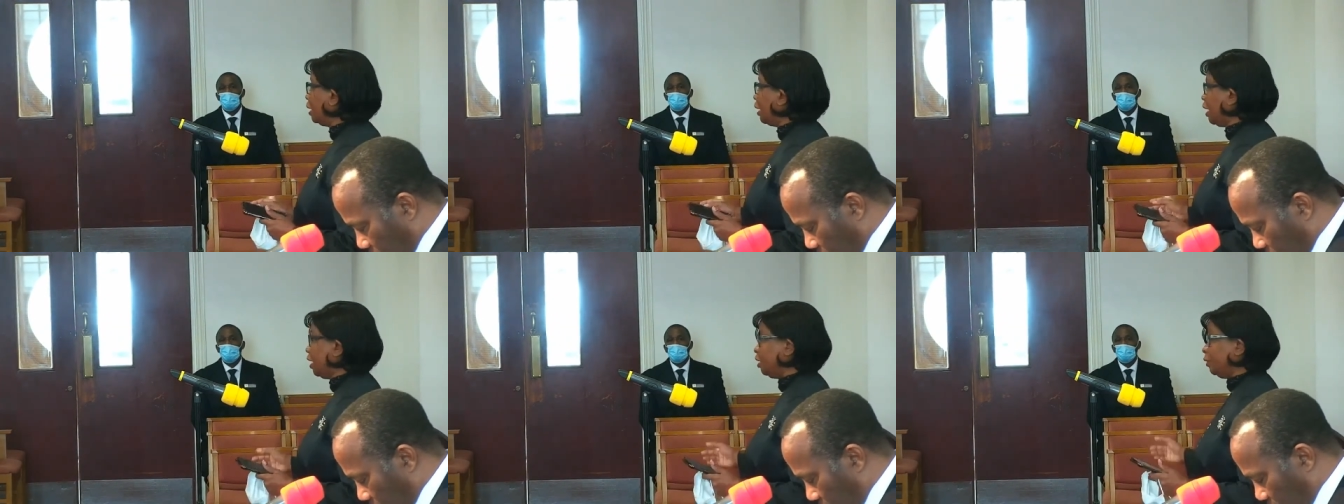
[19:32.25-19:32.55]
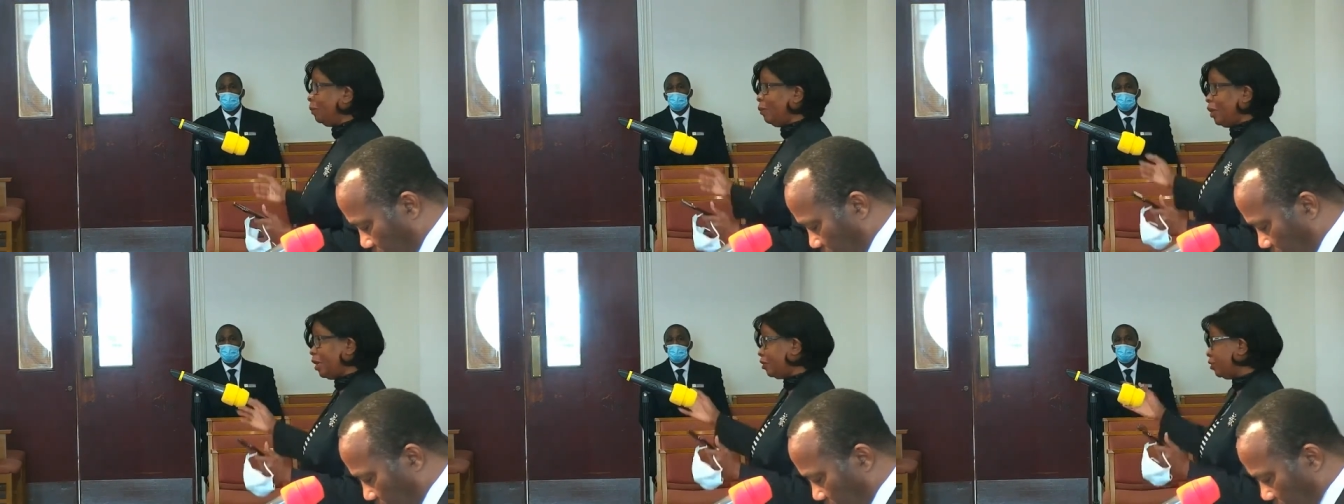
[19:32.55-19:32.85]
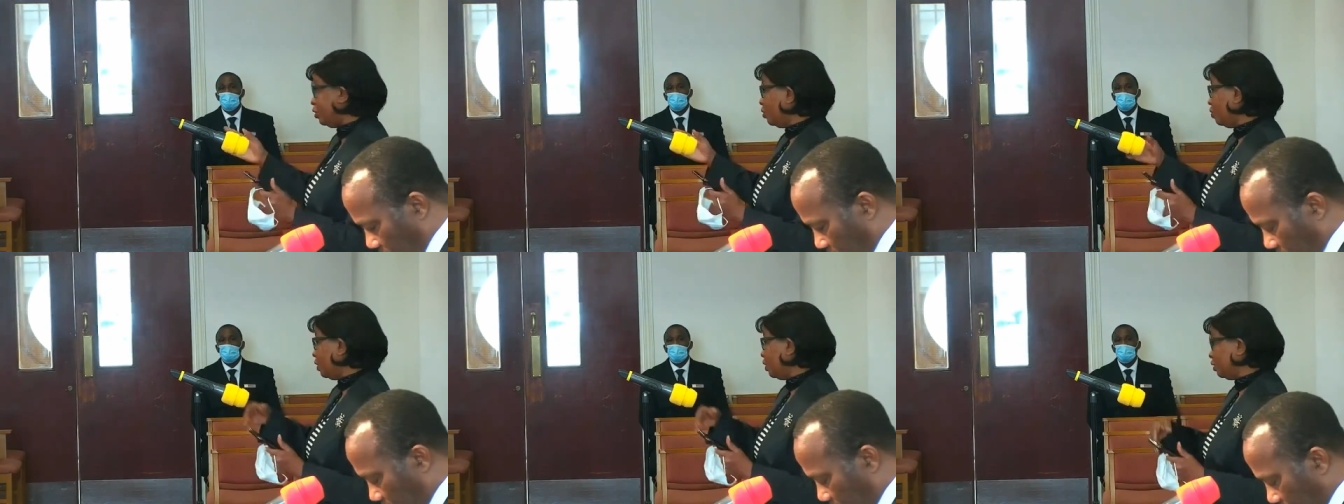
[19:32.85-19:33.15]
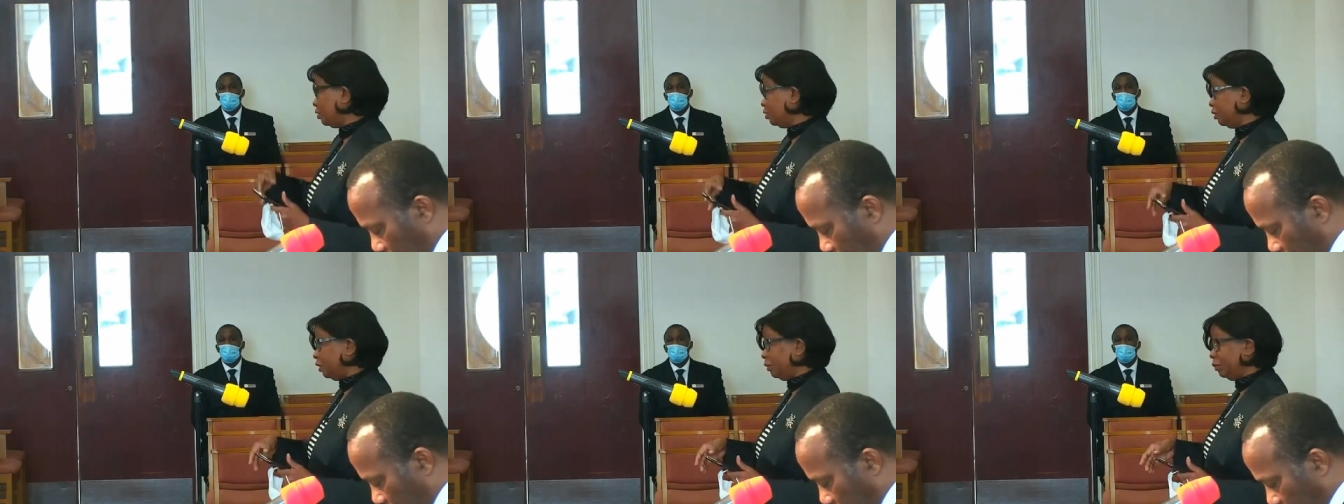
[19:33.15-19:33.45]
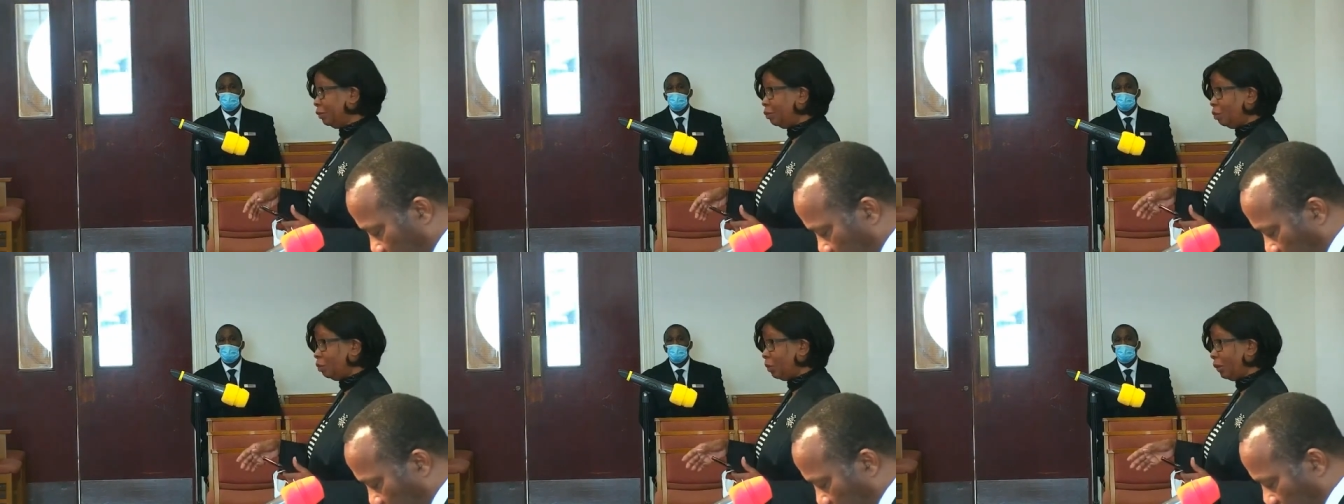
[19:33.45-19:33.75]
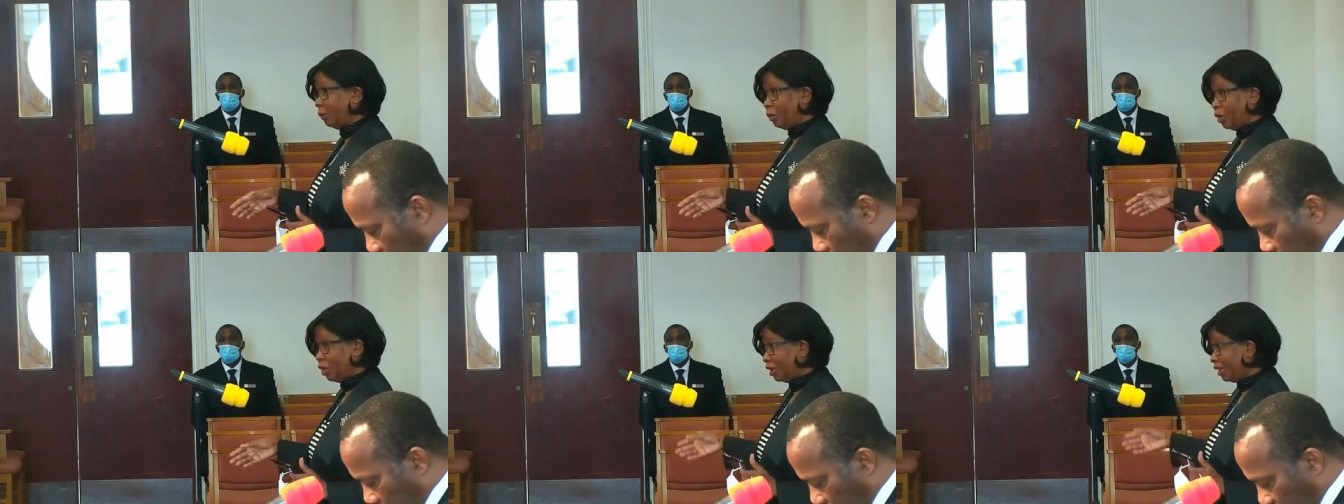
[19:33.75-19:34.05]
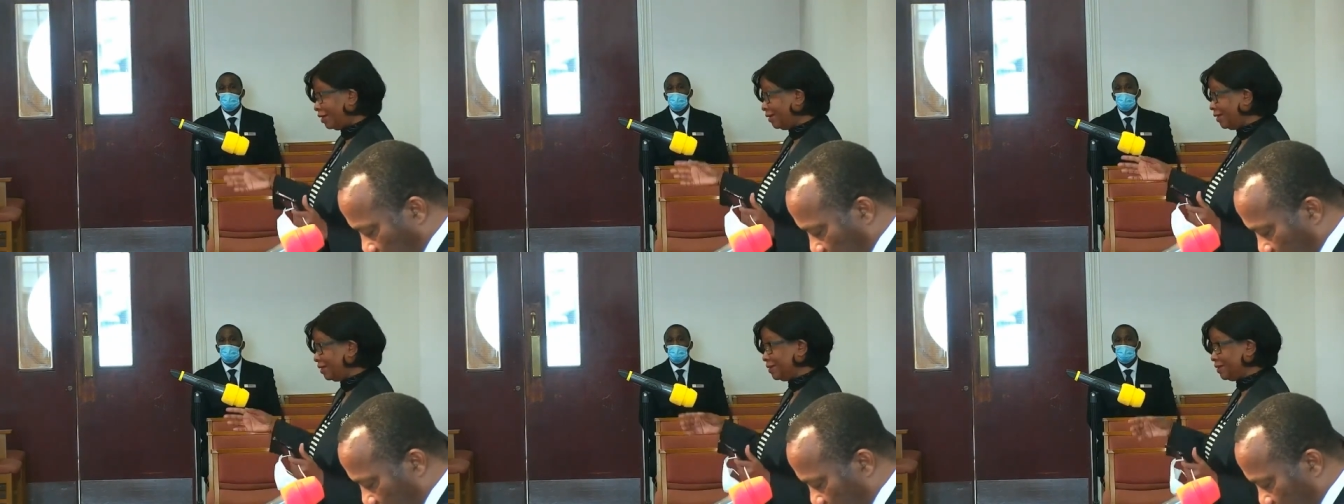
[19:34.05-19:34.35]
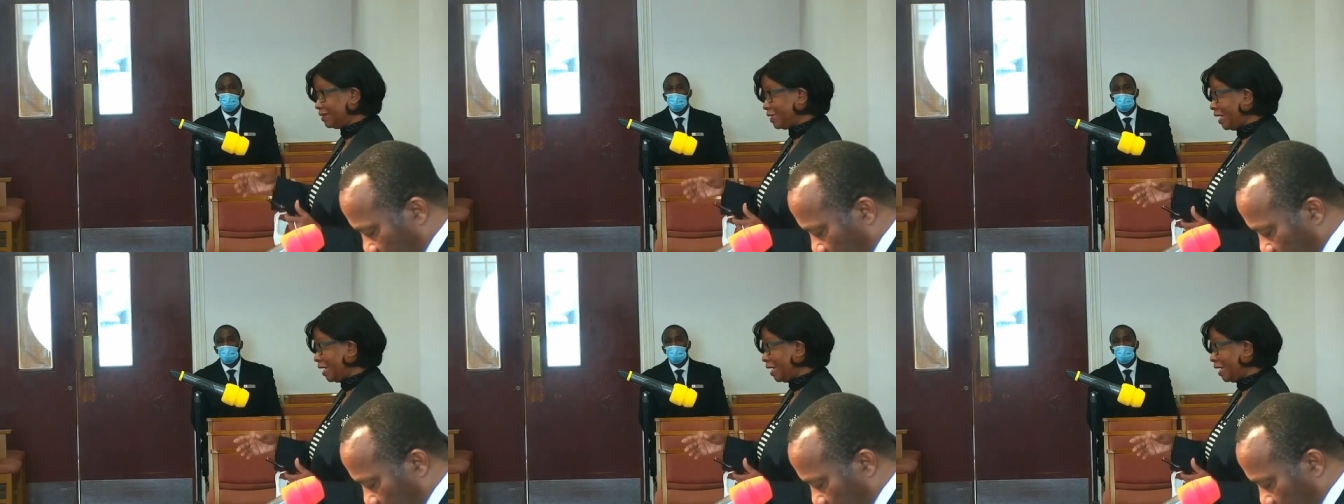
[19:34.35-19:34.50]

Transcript: Anywhere you go in the world at this